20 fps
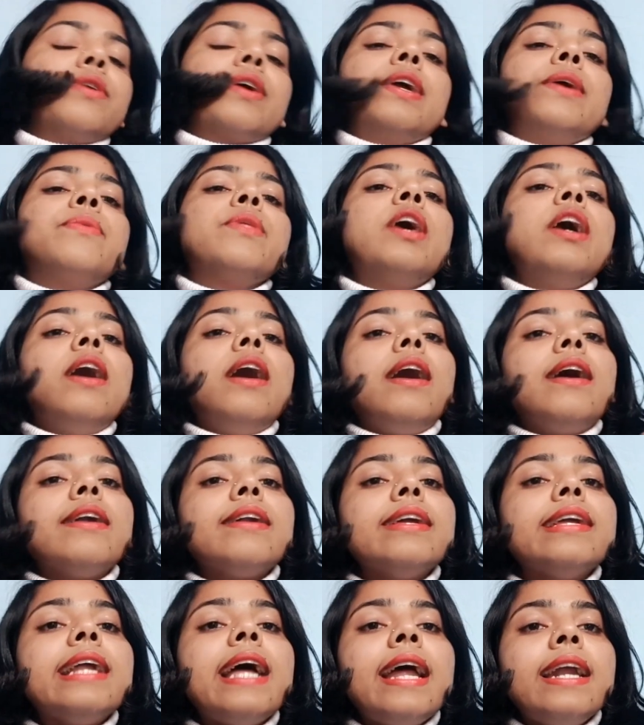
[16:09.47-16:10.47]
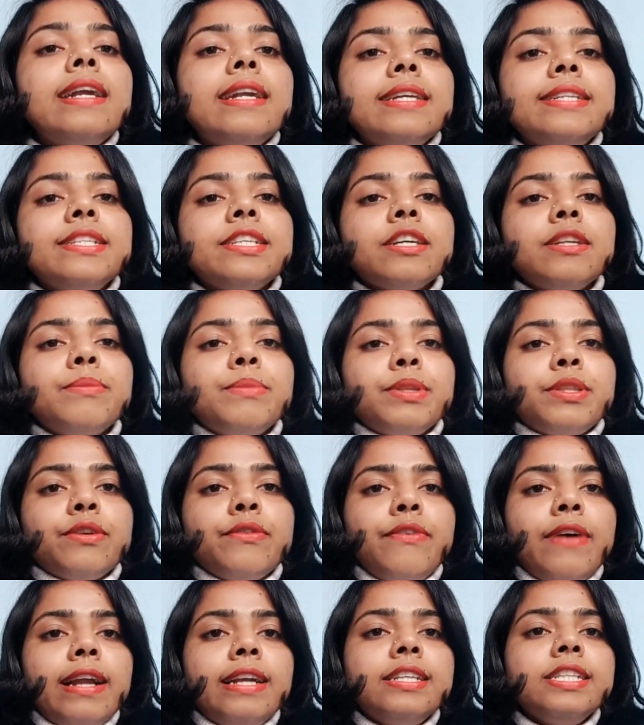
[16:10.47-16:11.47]
Okay, under analytical
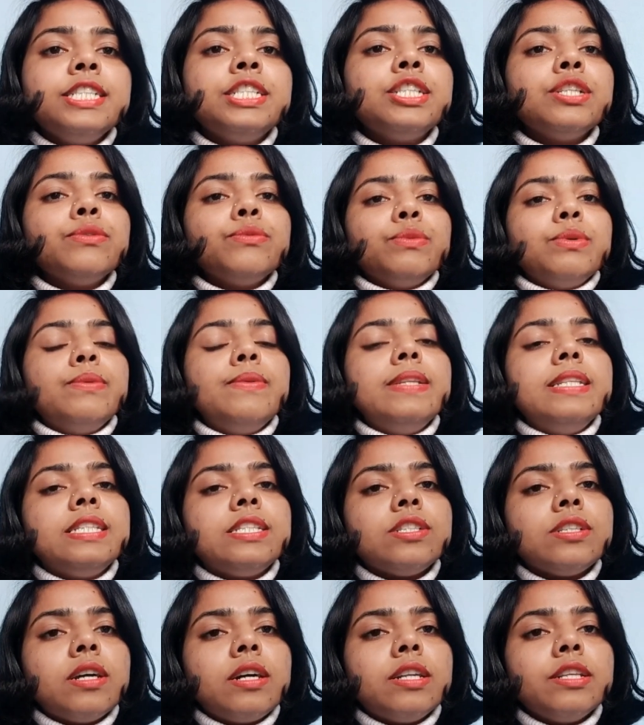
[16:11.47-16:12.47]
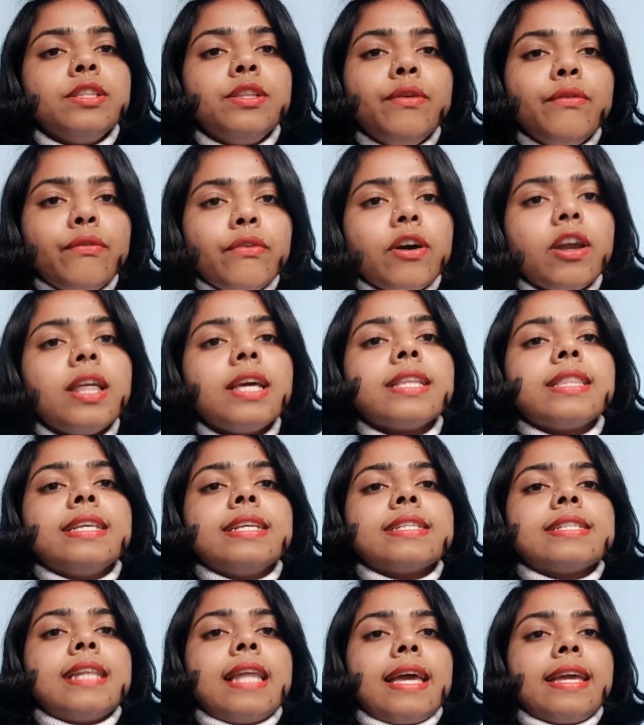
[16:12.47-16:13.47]
method validation we will study the following
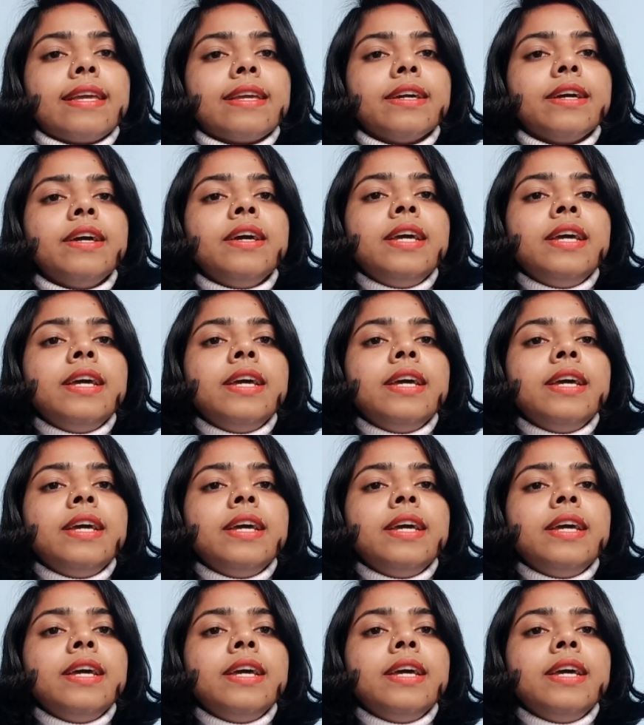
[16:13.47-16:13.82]
things like